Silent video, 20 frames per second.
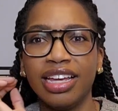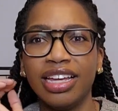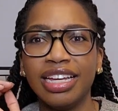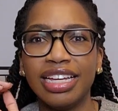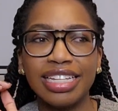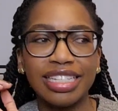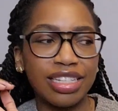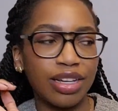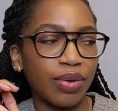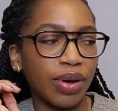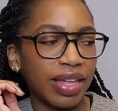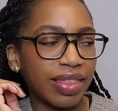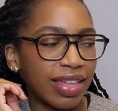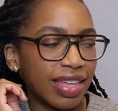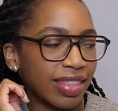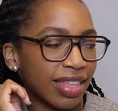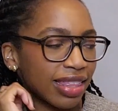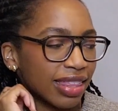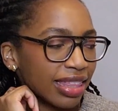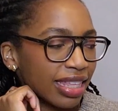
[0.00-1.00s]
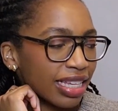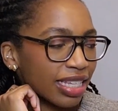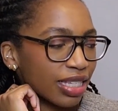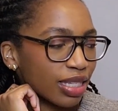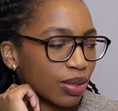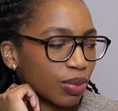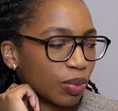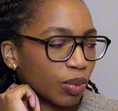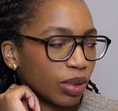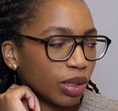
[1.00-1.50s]
So I think that this
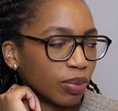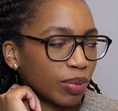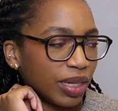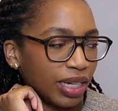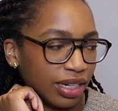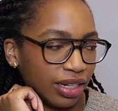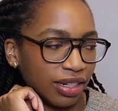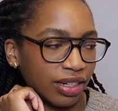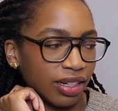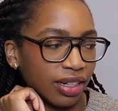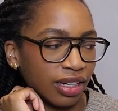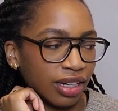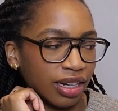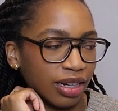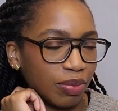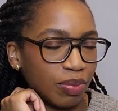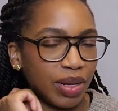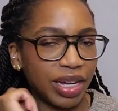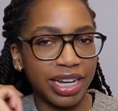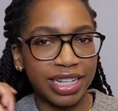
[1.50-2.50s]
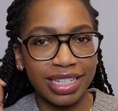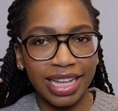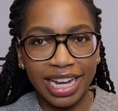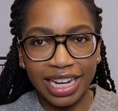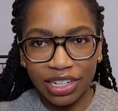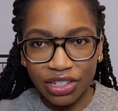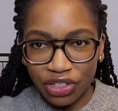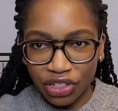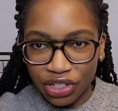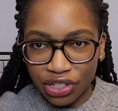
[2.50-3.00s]
will be good because I
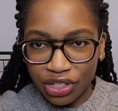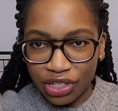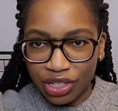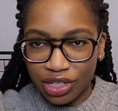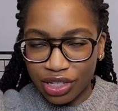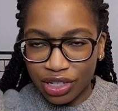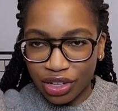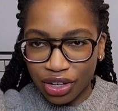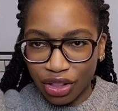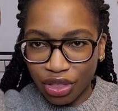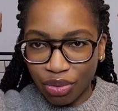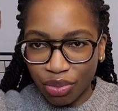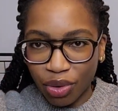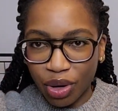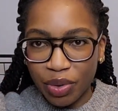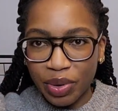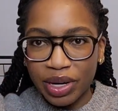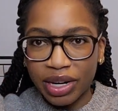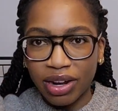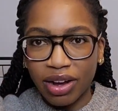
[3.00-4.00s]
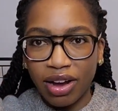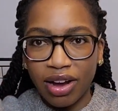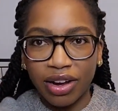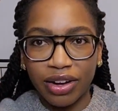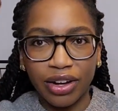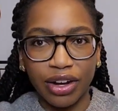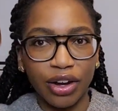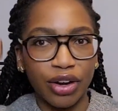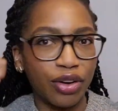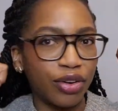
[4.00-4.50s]
can just throw it on
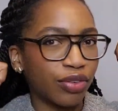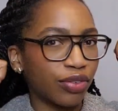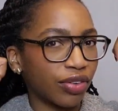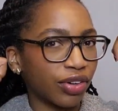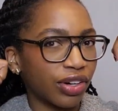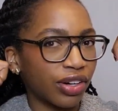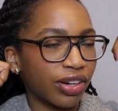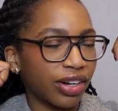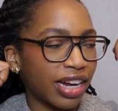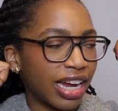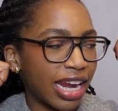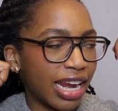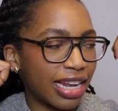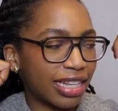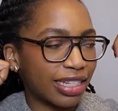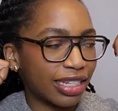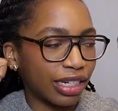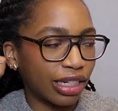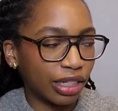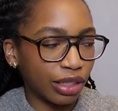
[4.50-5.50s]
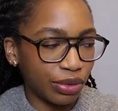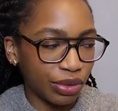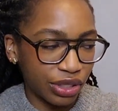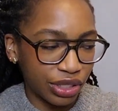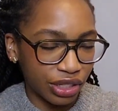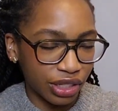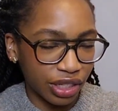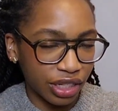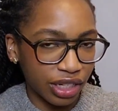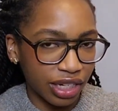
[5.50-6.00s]
over and it's looser